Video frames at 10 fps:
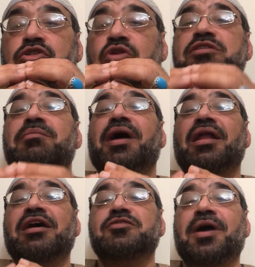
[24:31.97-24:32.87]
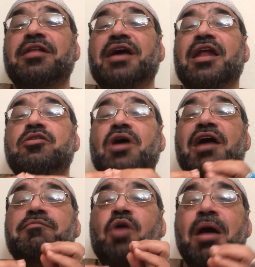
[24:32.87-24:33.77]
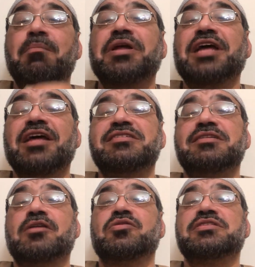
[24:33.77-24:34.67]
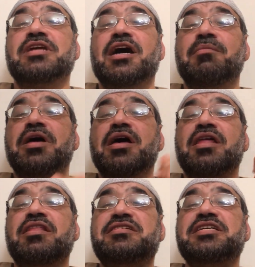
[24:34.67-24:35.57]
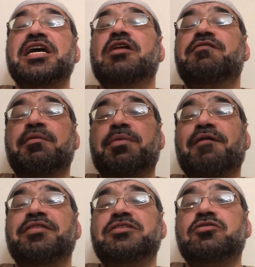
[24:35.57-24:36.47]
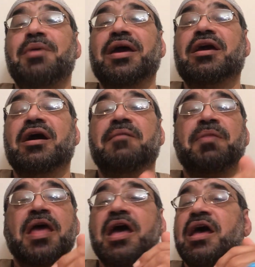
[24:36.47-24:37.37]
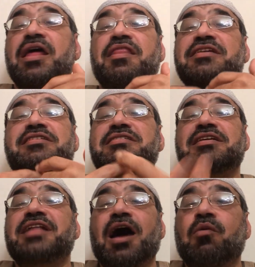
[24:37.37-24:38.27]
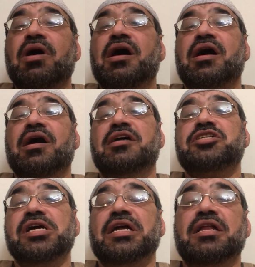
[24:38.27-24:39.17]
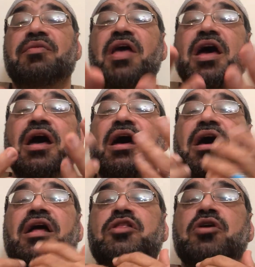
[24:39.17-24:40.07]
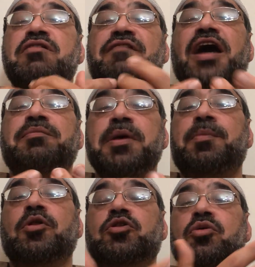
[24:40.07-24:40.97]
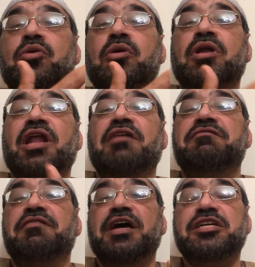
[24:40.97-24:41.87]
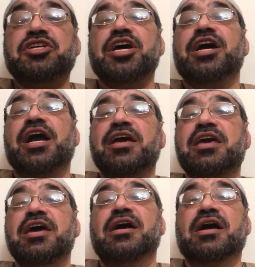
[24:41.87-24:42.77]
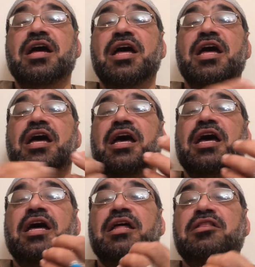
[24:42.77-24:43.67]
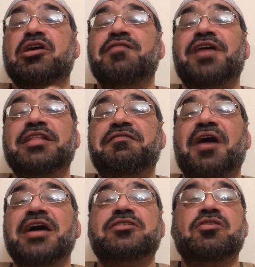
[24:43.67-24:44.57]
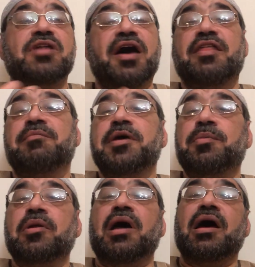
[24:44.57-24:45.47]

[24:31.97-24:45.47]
chosen by Allah subhanahu wa ta'ala, to have Muhammad alayhi salatu wasalam, the seal of the prophets to mankind. This is a da'wah channel to invite people to love and share and care, to give advice to the other people.